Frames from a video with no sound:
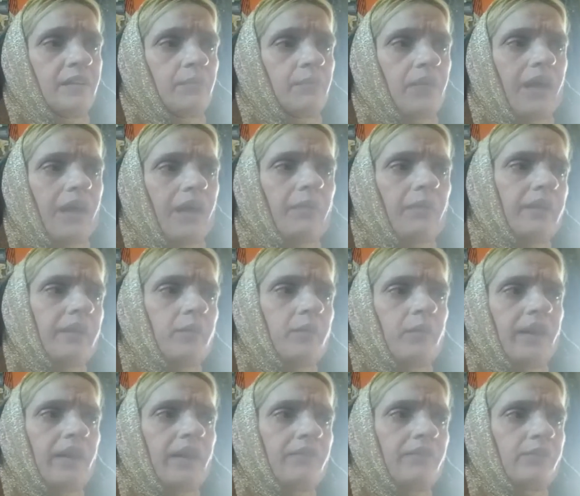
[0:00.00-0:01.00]
probably
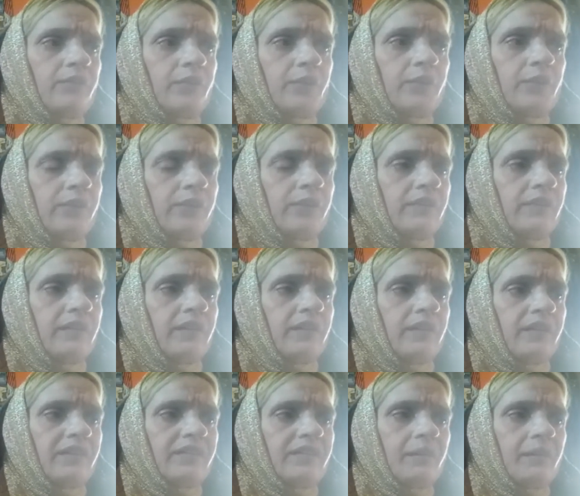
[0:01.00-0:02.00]
whenever,
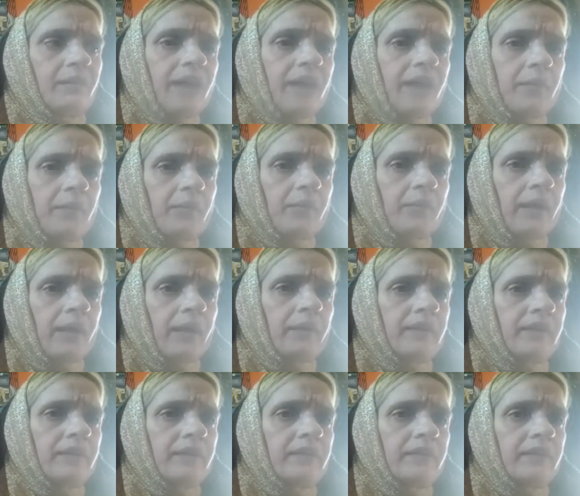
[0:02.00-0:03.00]
sometime
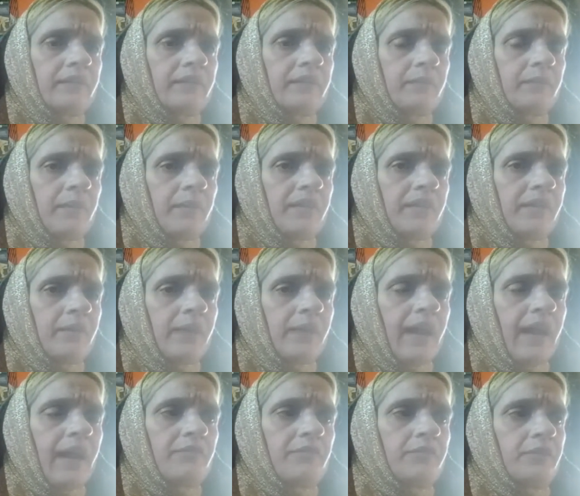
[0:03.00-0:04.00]
around then, maybe
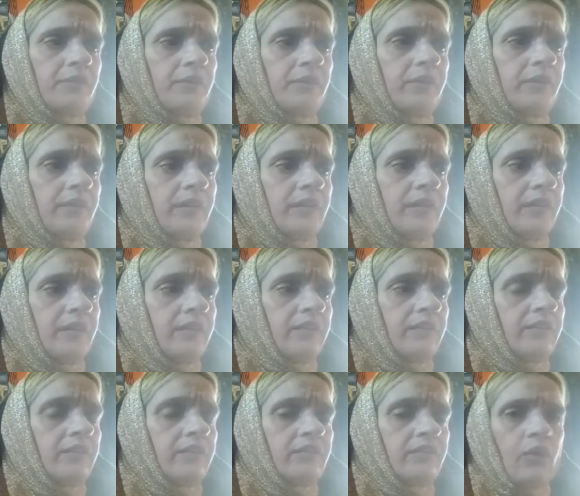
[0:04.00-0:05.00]
thereafter,
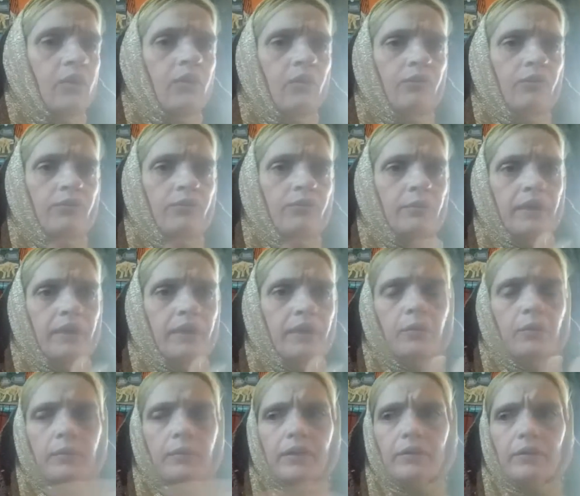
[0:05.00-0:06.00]
the soul for me
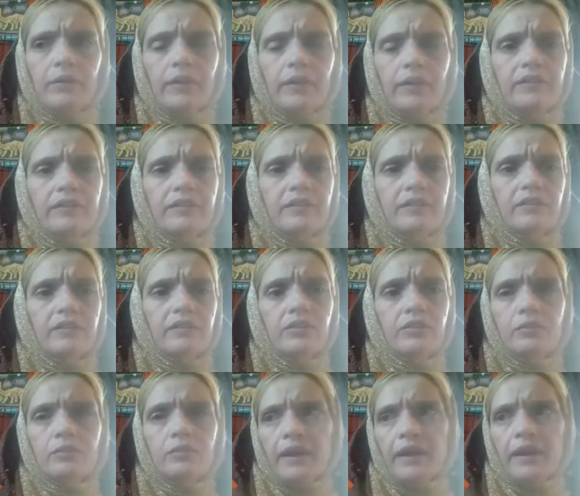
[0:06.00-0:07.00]
will be released
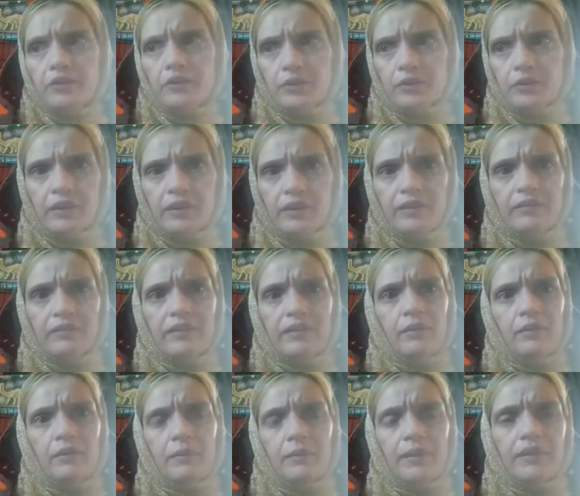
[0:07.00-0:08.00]
into my cookies.
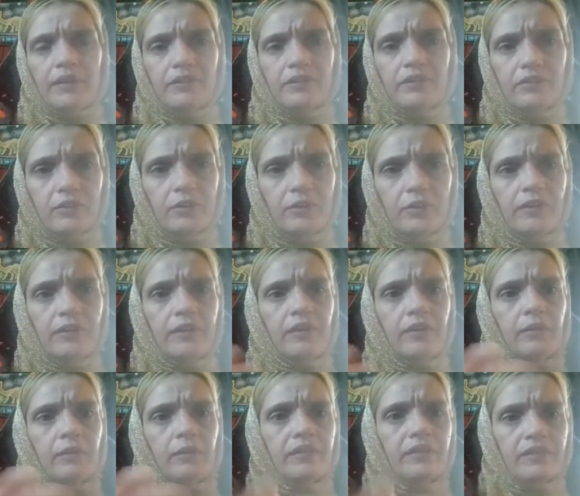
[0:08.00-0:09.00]
That will be my dessert,
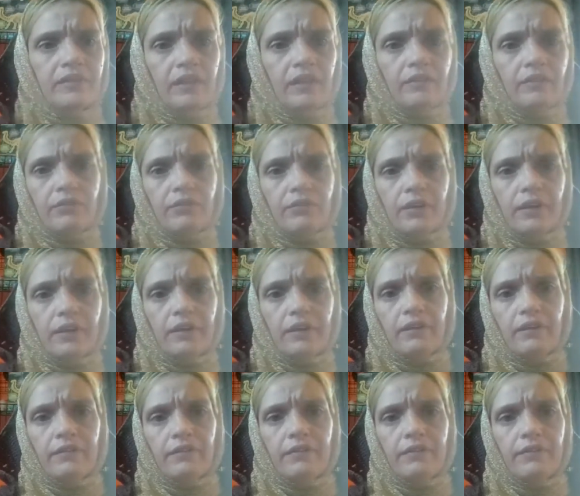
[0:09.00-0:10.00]
and it'll be set in front
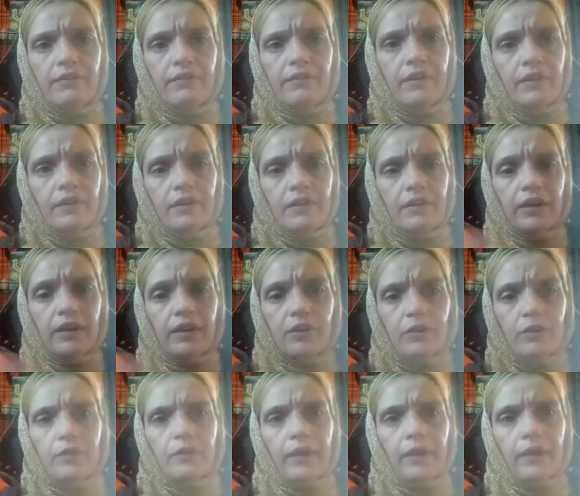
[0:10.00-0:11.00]
of
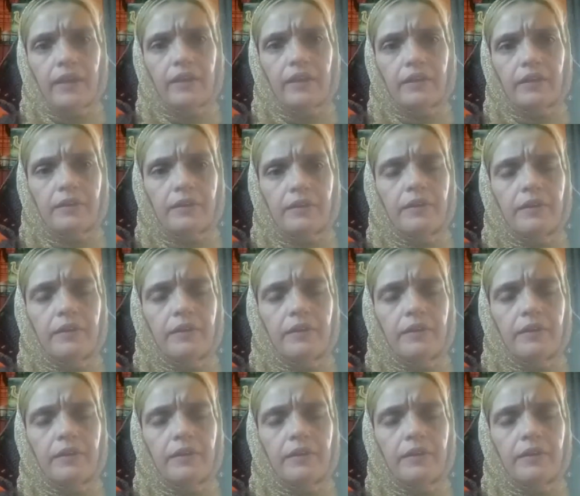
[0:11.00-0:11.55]
here, right here.